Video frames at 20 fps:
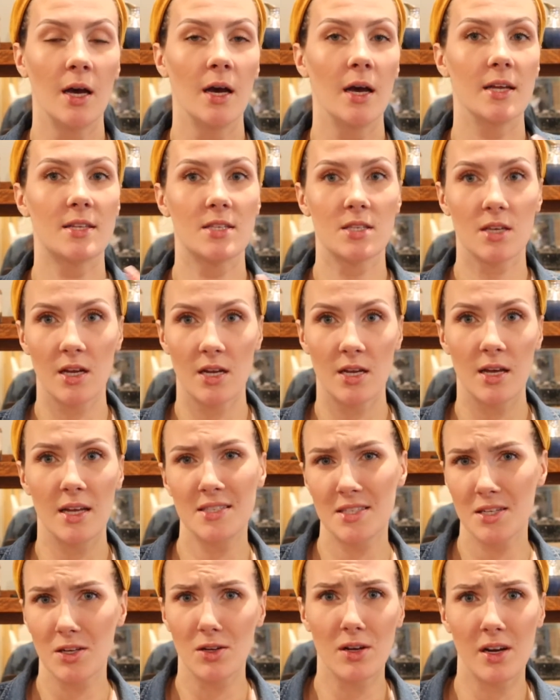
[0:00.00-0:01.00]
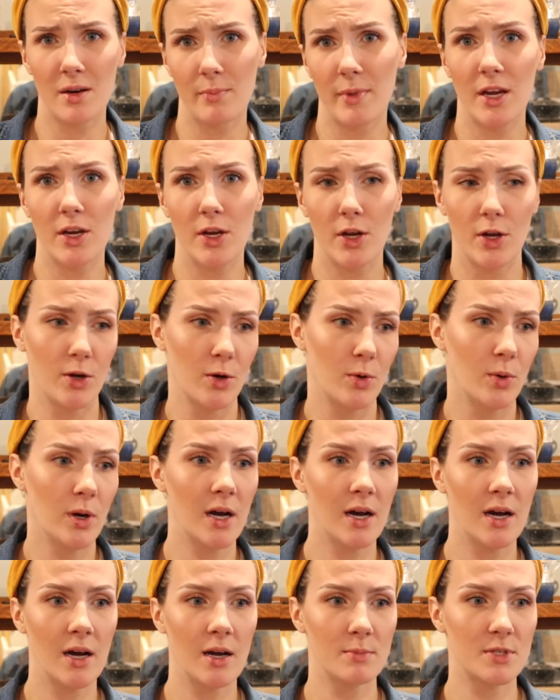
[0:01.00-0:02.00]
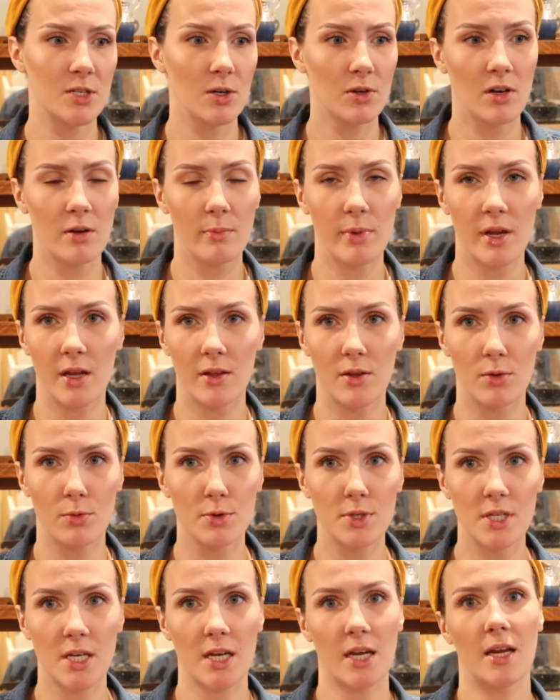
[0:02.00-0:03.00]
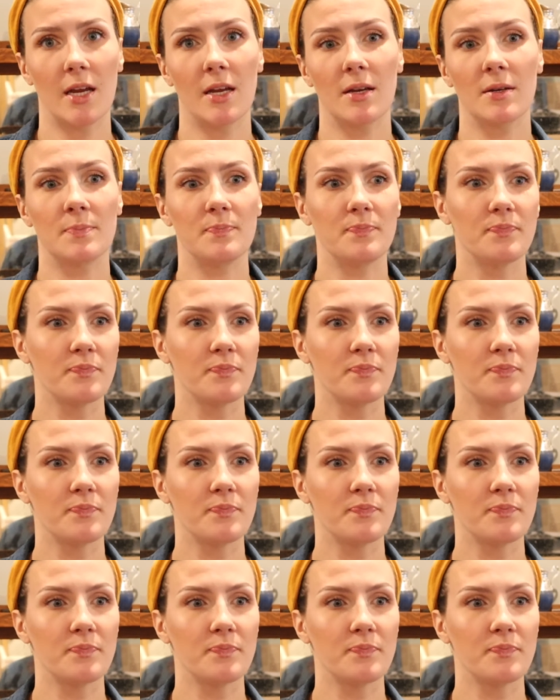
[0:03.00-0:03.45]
it's, it's still going to be new. I'm still going to be in the routine